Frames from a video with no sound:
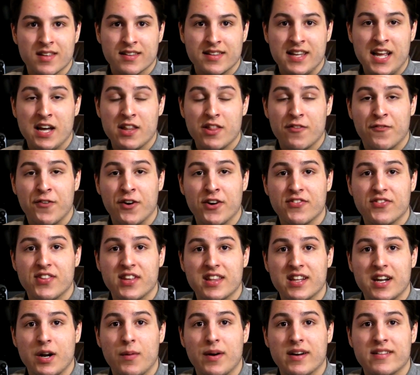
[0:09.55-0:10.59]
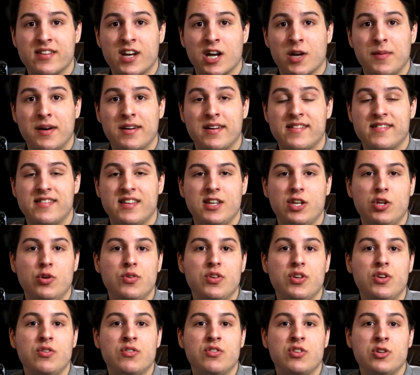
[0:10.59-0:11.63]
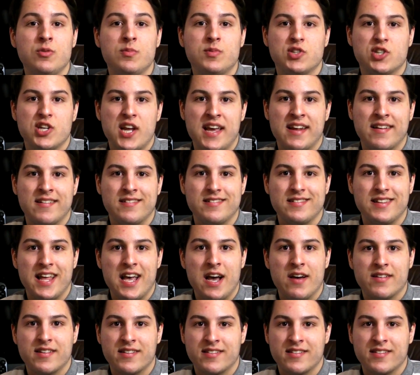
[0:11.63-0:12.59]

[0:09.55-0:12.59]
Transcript: Now the first thing that I want to talk about is the new YouTube channel layout.